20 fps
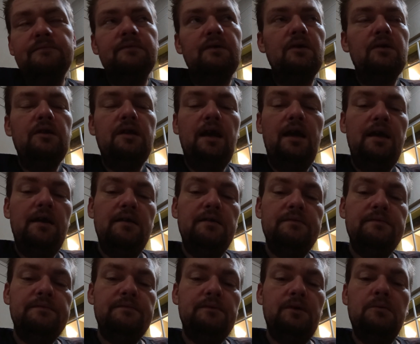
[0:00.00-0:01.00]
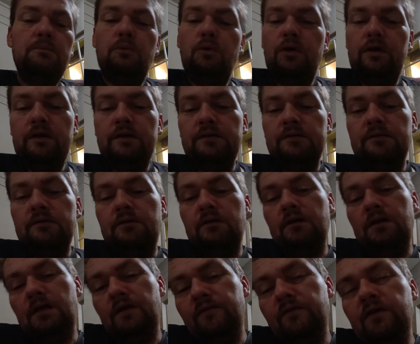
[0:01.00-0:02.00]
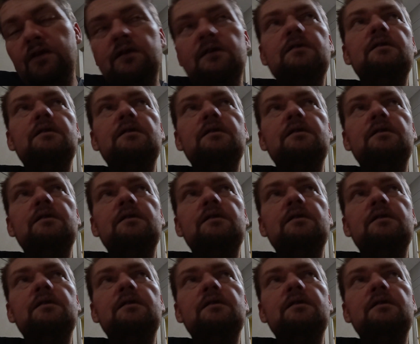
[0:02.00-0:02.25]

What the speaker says: good day, good morning, good evening,